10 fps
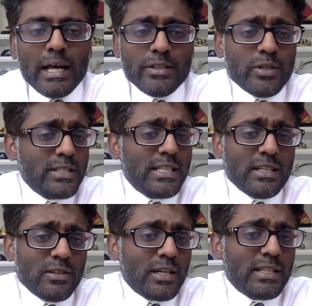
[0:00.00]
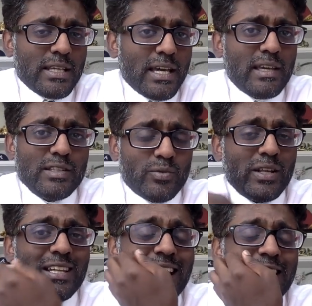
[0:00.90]
You can take a look at the Yankees'
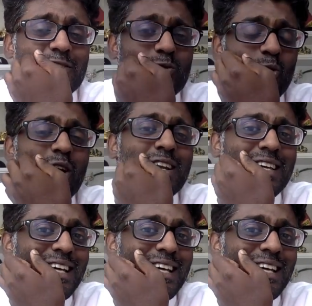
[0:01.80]
run line if you want.